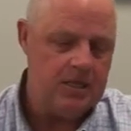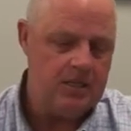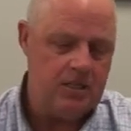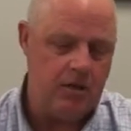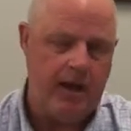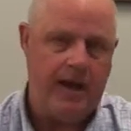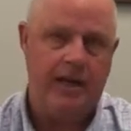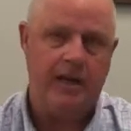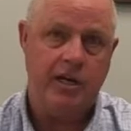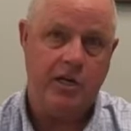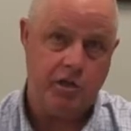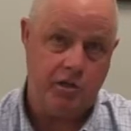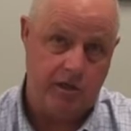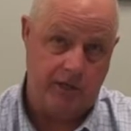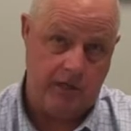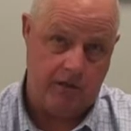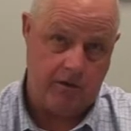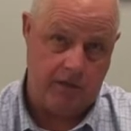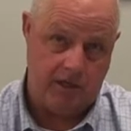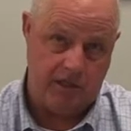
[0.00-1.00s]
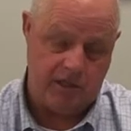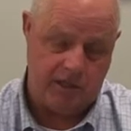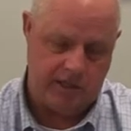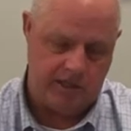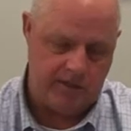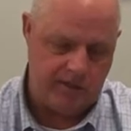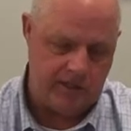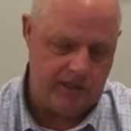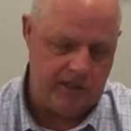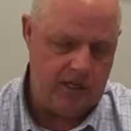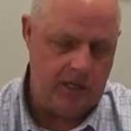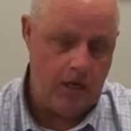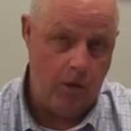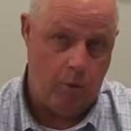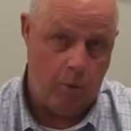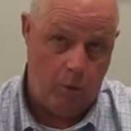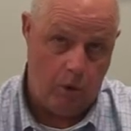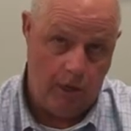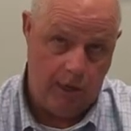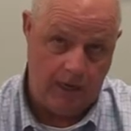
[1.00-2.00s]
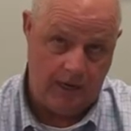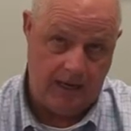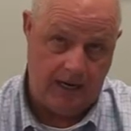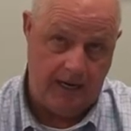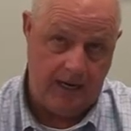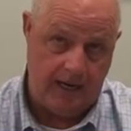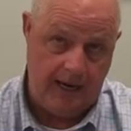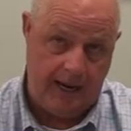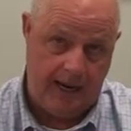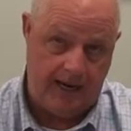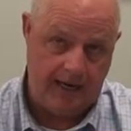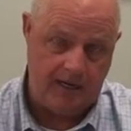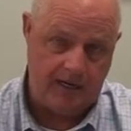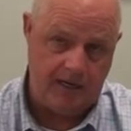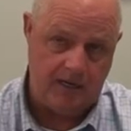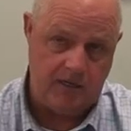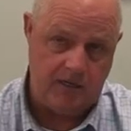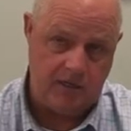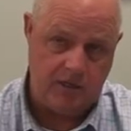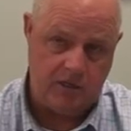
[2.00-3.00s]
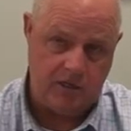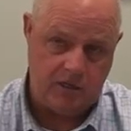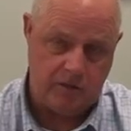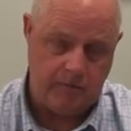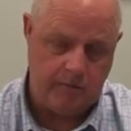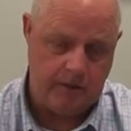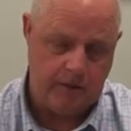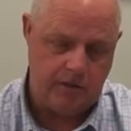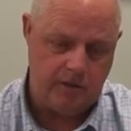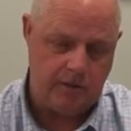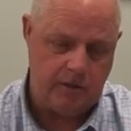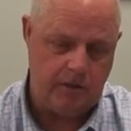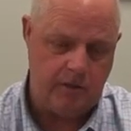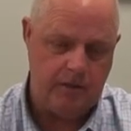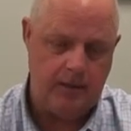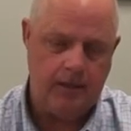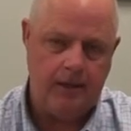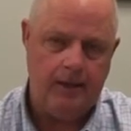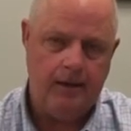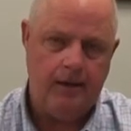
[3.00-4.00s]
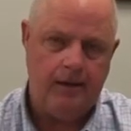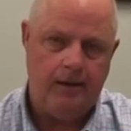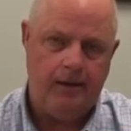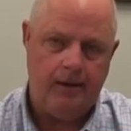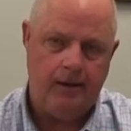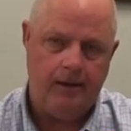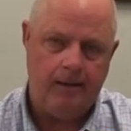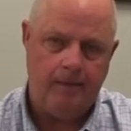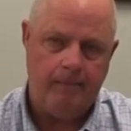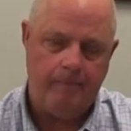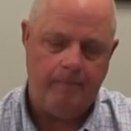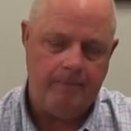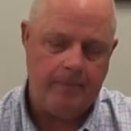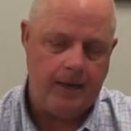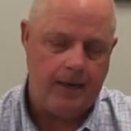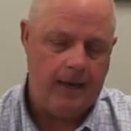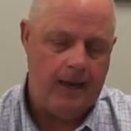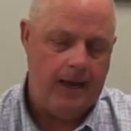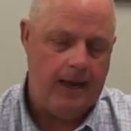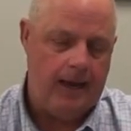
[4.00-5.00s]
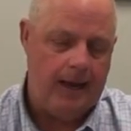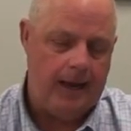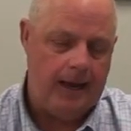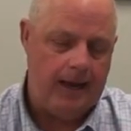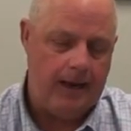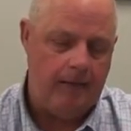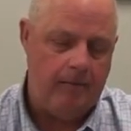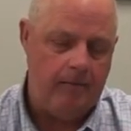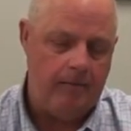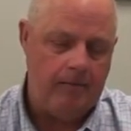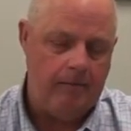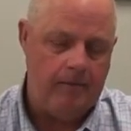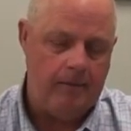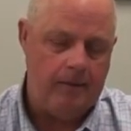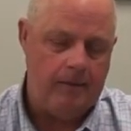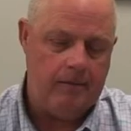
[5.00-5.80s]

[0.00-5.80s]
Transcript: So how do you treat crush injuries? One, again, high index of suspicion, and